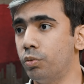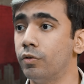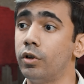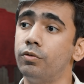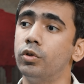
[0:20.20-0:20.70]
to be
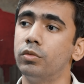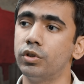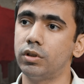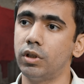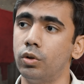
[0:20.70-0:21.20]
one of the
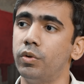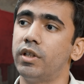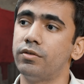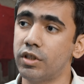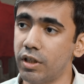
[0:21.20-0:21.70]
most
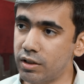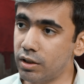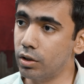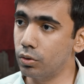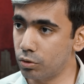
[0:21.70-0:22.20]
innovative states in the